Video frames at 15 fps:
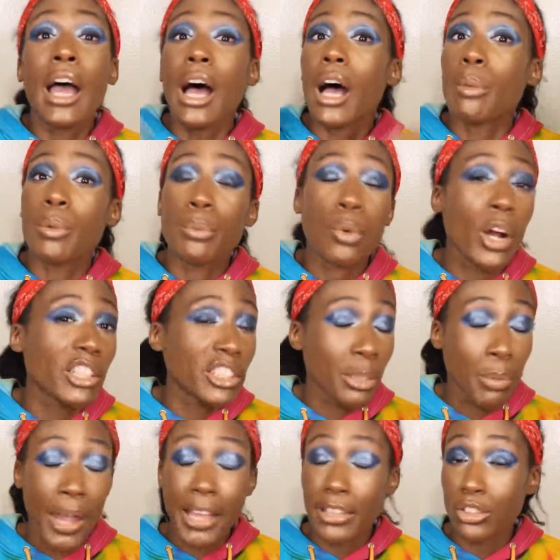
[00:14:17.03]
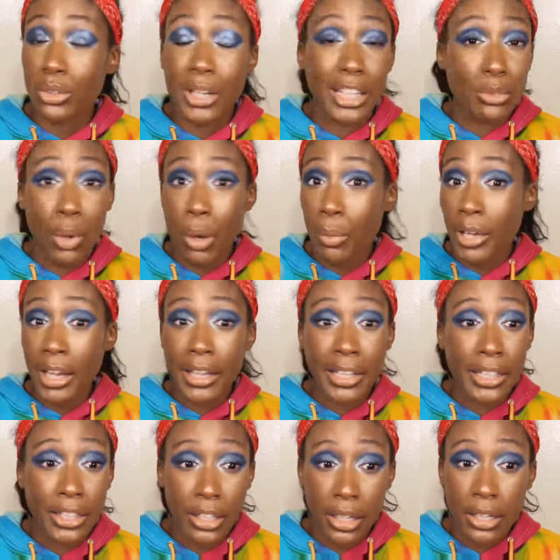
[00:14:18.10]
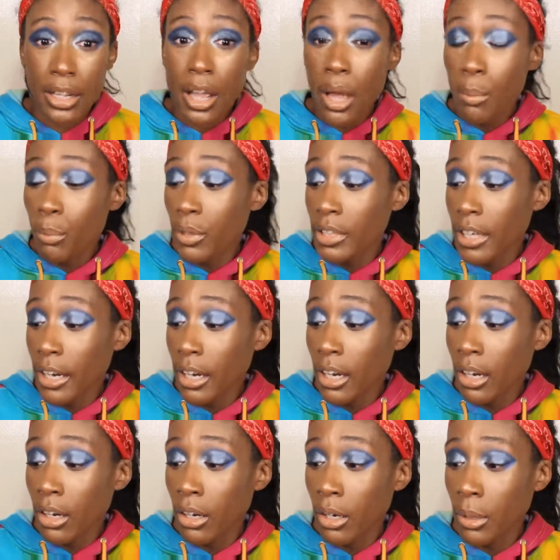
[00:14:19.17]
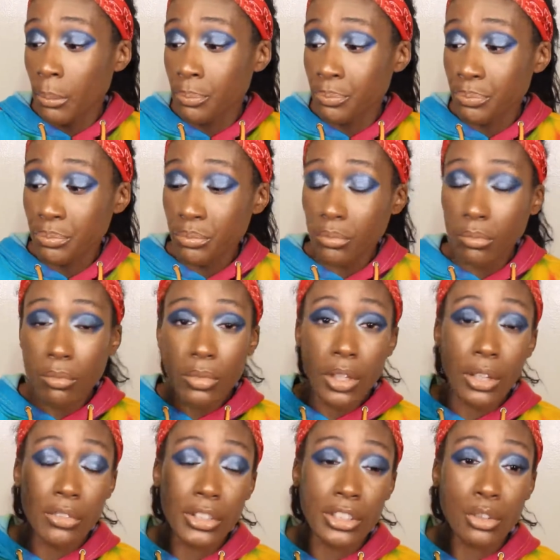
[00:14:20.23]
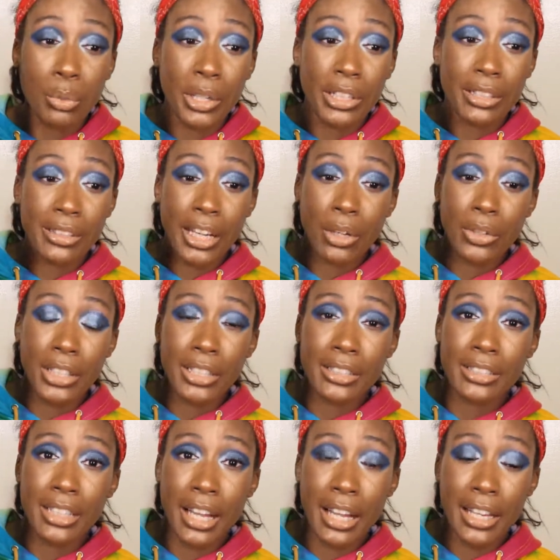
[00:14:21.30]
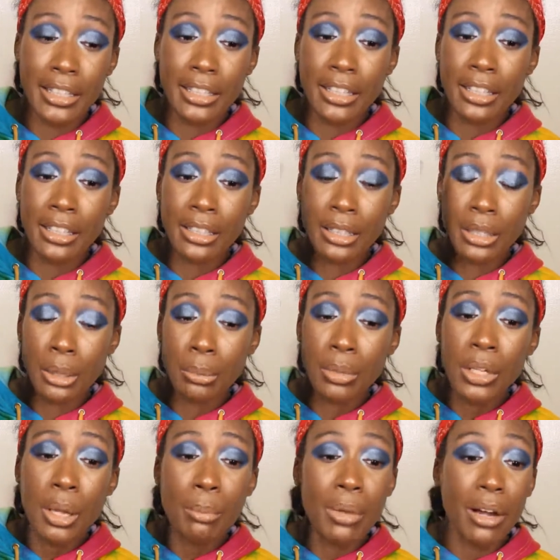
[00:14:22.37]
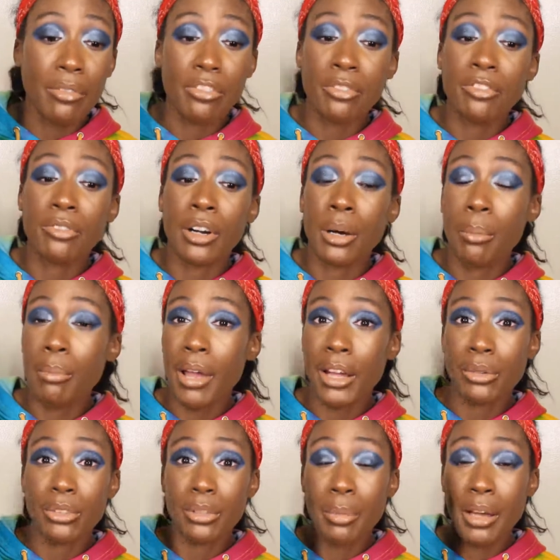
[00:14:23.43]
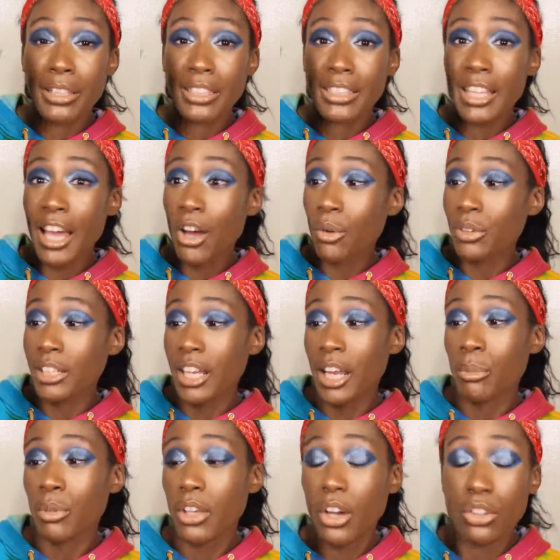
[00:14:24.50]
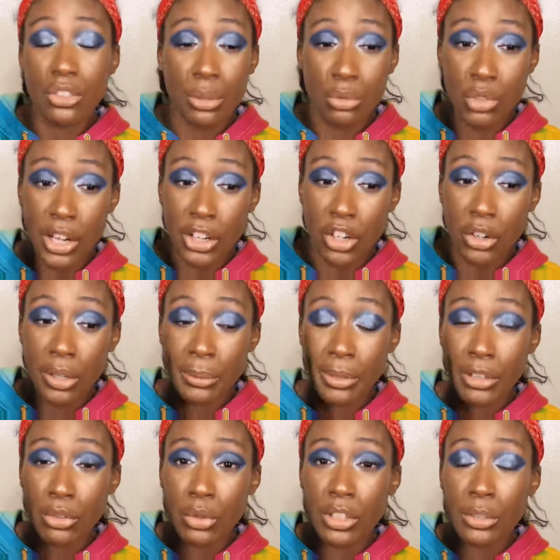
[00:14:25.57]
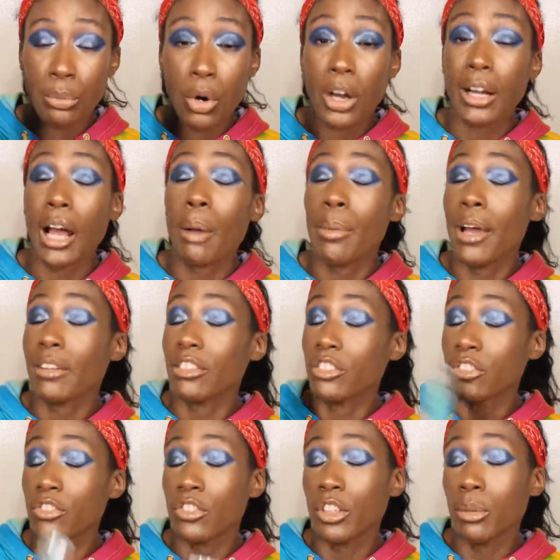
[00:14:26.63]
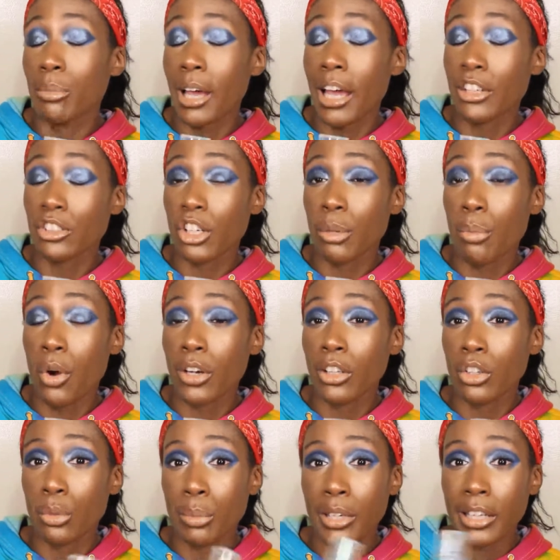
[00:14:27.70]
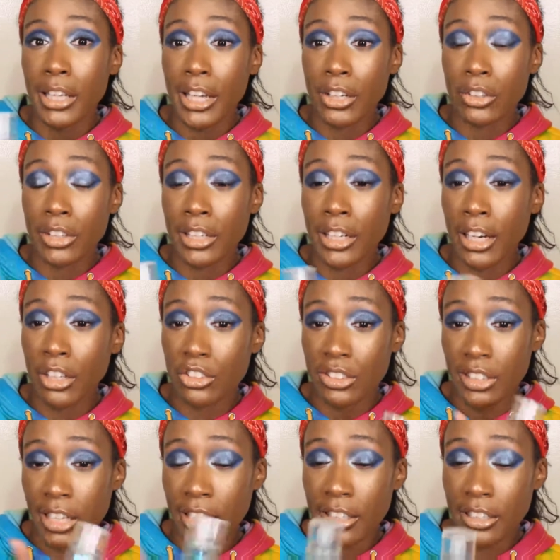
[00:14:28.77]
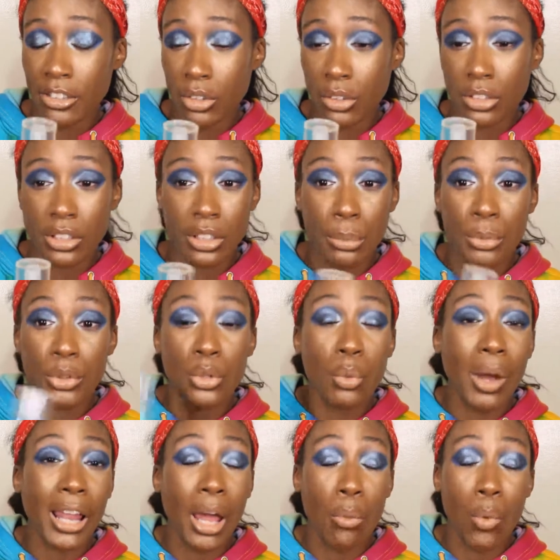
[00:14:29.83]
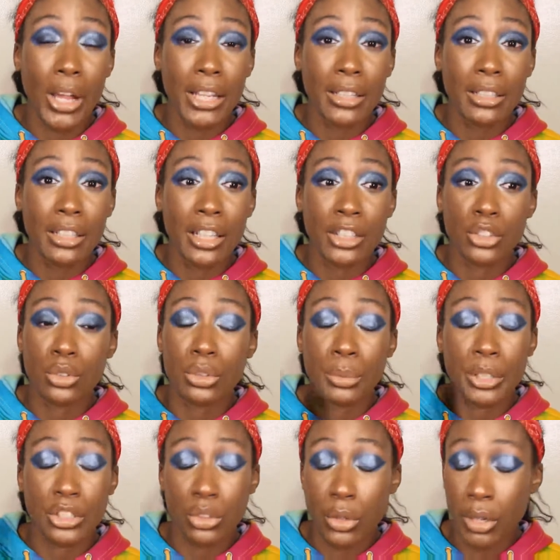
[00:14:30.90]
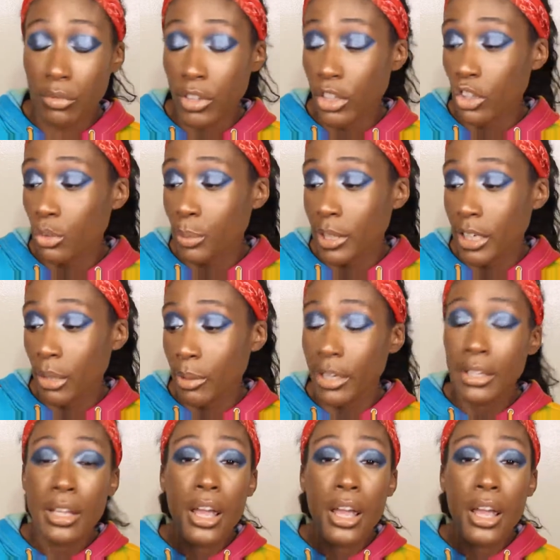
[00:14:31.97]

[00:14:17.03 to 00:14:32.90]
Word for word: i've been project painting so that's why we ain't get it done but yeah um this is what it looks like on the inside um my um, battery's about to die on the camera y'all so i'm trying to hurry up and get through this part i'm gonna have to film the eyeshadow part a little bit later and then i'll just edit these onto the computer while i wait and do some instagram videos but anyway